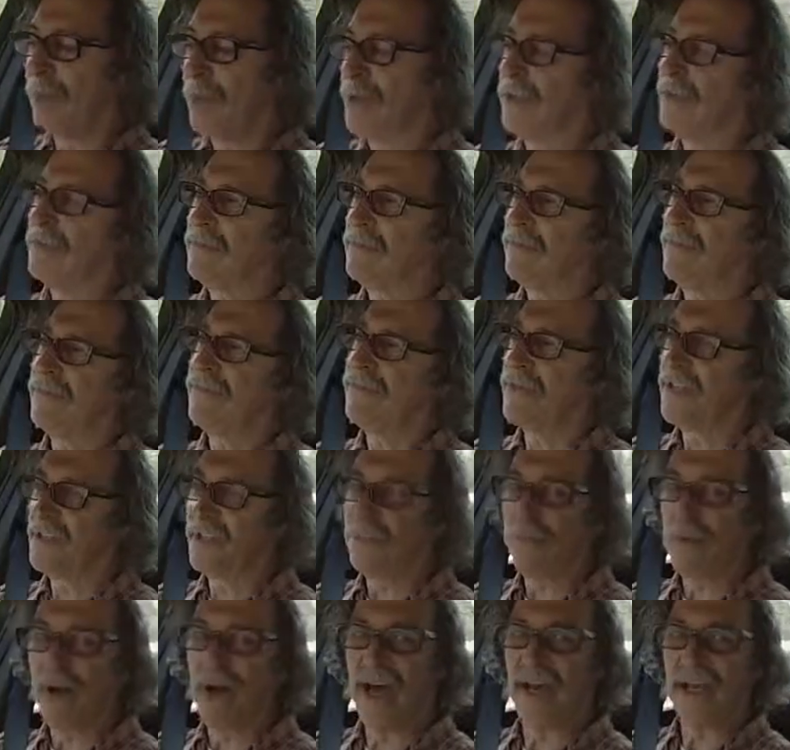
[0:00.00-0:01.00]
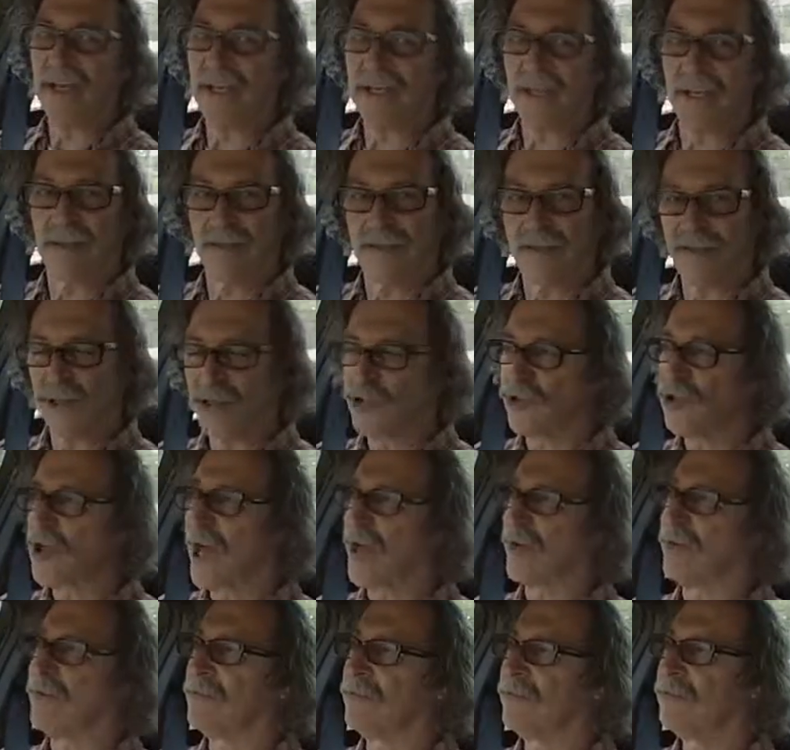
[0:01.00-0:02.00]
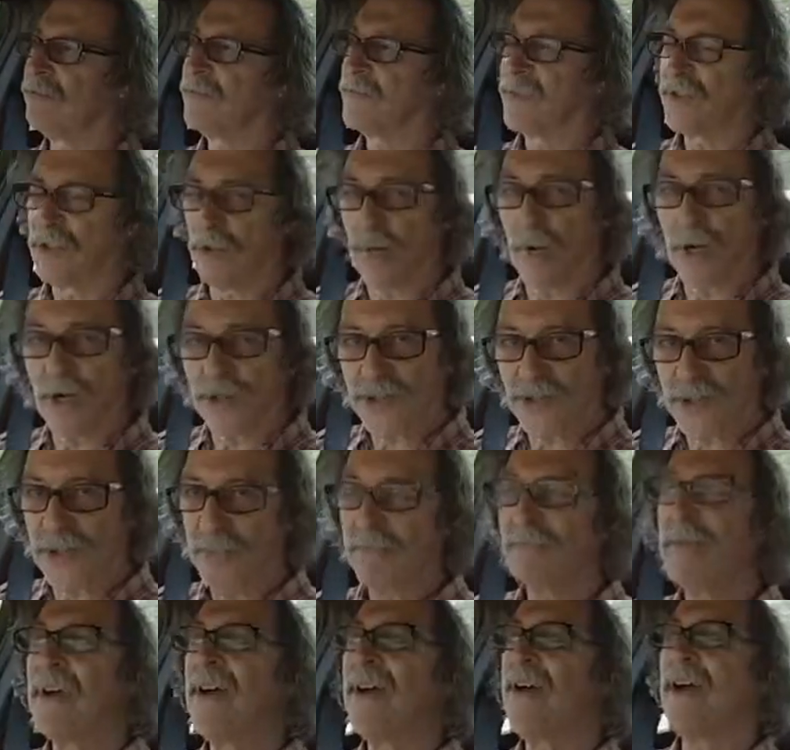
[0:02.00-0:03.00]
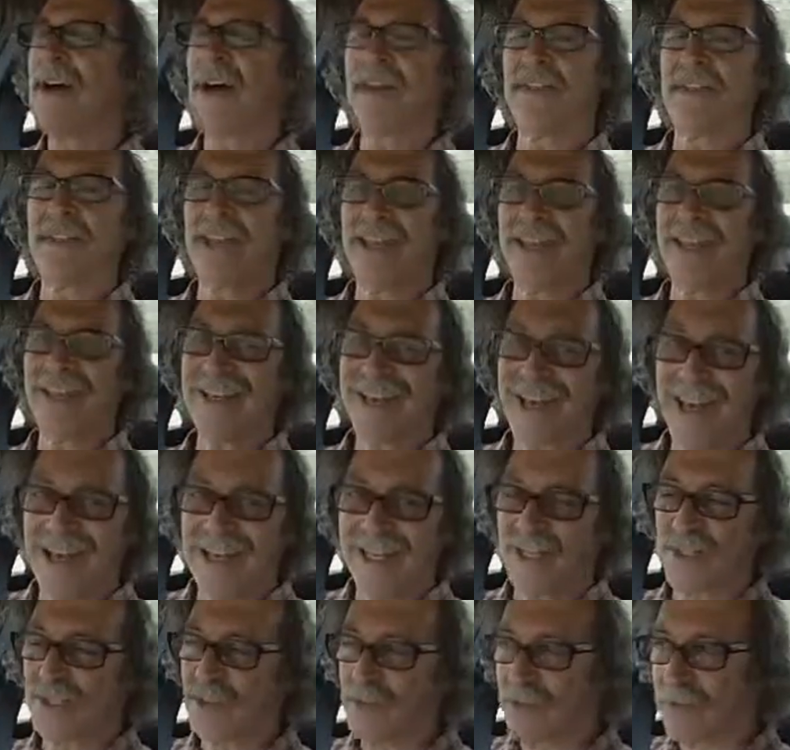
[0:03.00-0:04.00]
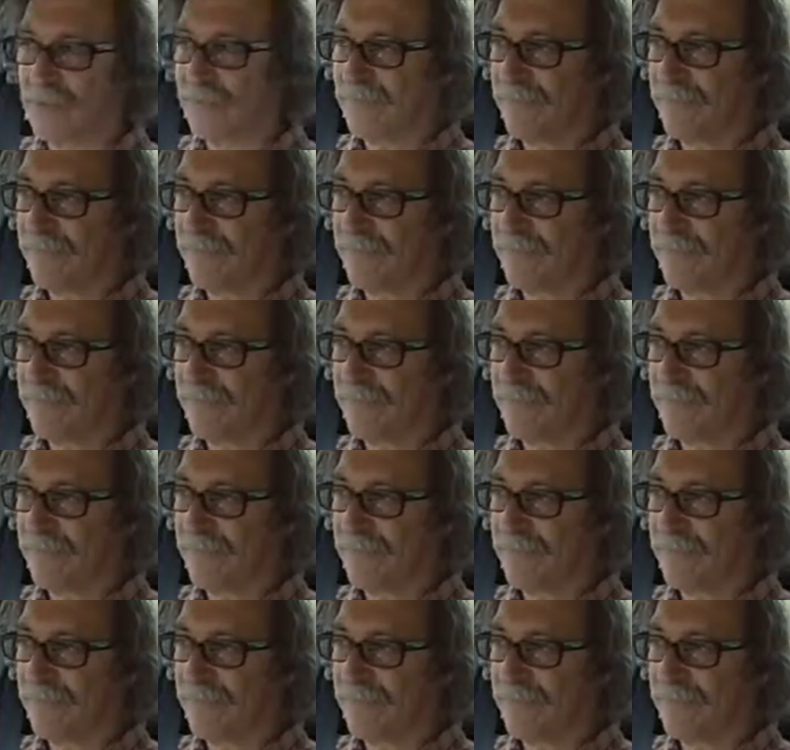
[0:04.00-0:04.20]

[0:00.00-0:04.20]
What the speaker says: for this pay television channel to watch them and then cancel.